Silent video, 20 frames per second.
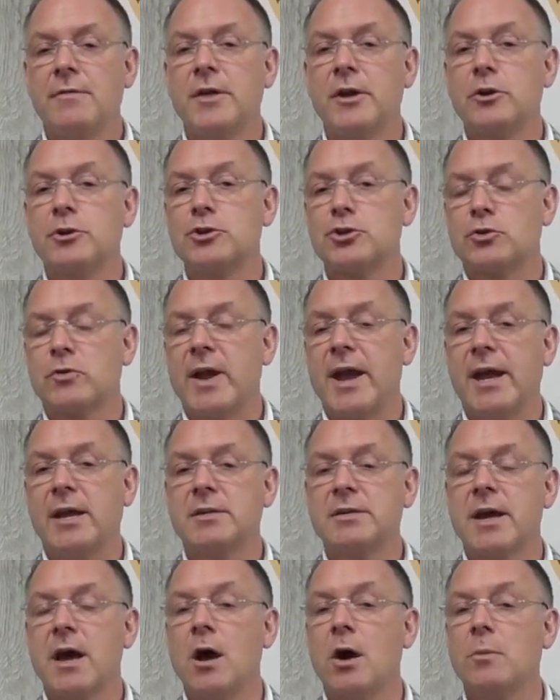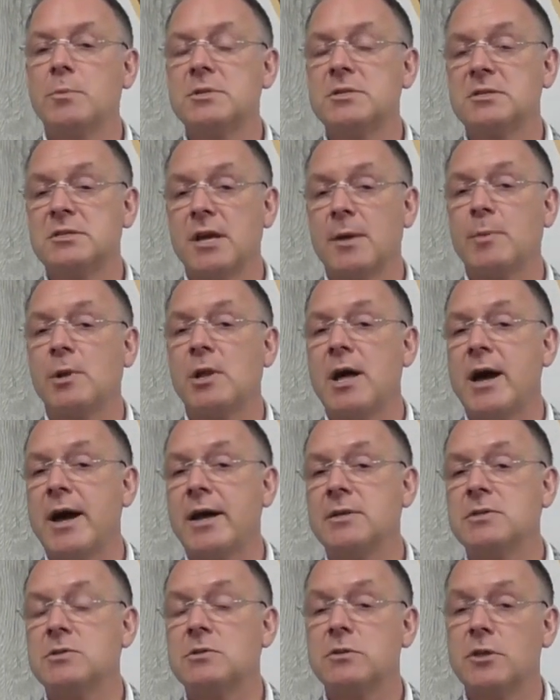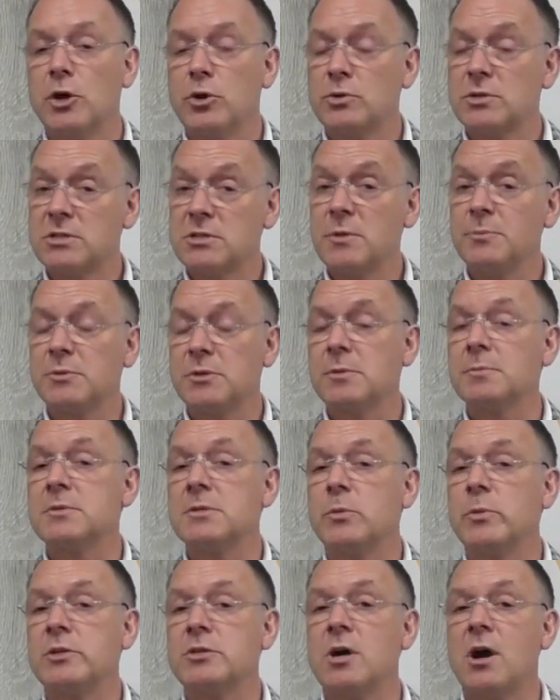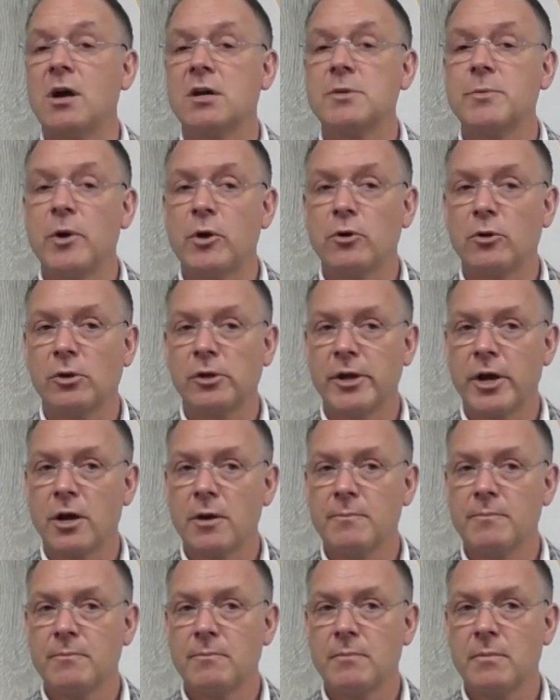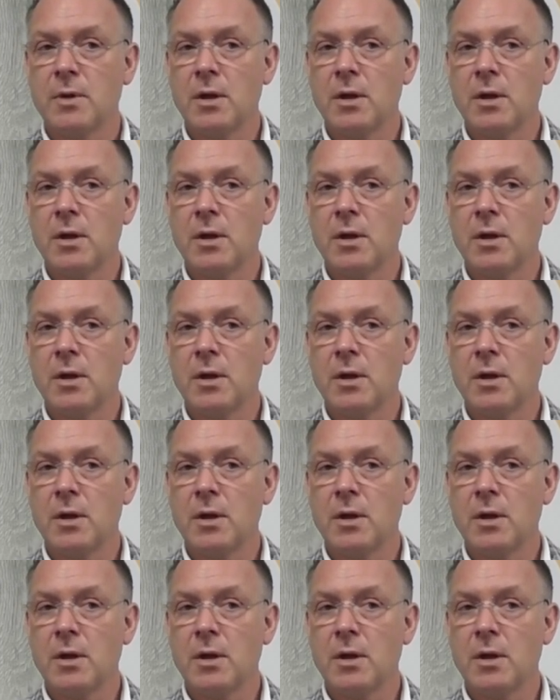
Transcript: that are trained to help stabilize those symptoms that we talked about earlier,